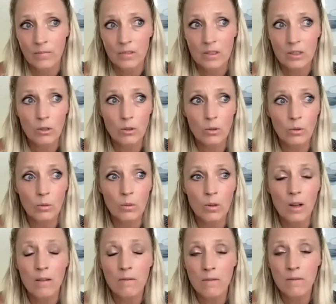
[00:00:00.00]
To
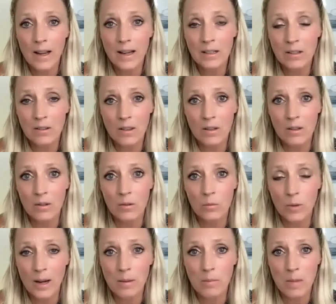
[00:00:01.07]
find the
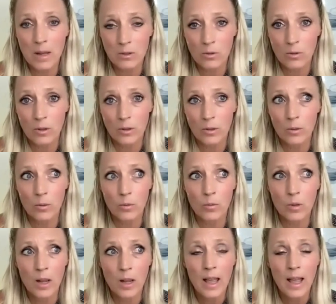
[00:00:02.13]
right mentor
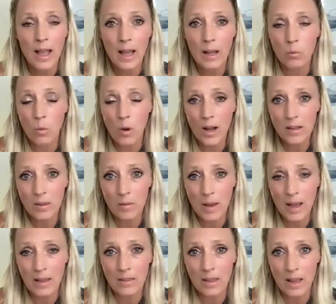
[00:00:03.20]
who had walked the
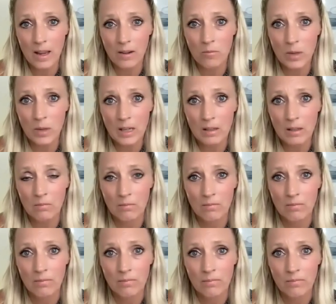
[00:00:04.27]
path ahead of me
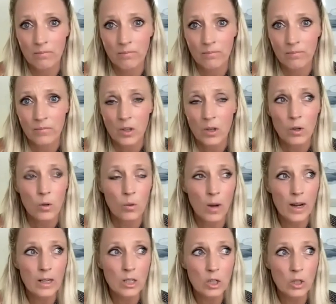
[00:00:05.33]
who
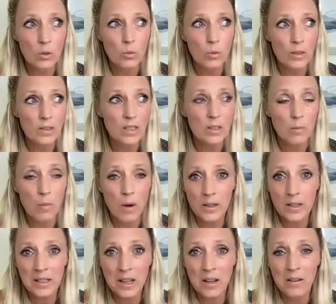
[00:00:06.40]
I knew was smart
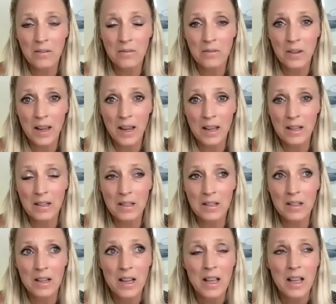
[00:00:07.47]
enough and
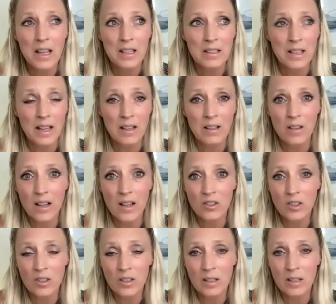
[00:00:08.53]

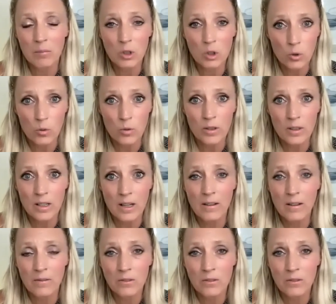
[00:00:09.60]
psychologically mature enough